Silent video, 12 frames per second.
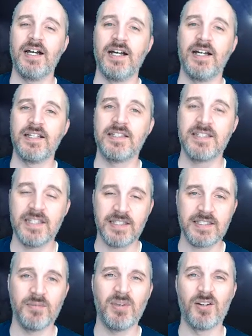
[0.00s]

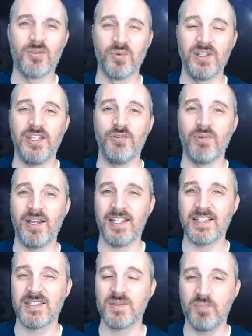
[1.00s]
system and a really great
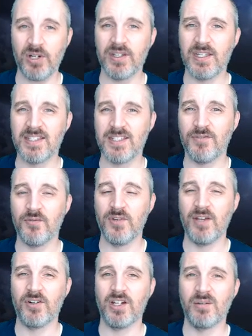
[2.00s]
experience if you've
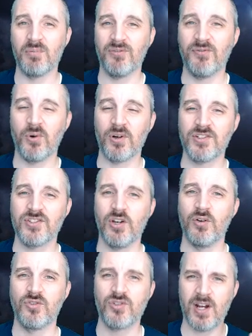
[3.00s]
never done it before.
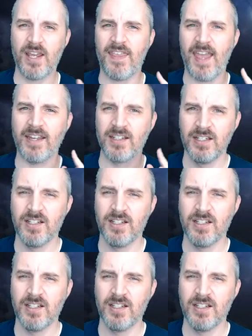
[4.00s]
So try that.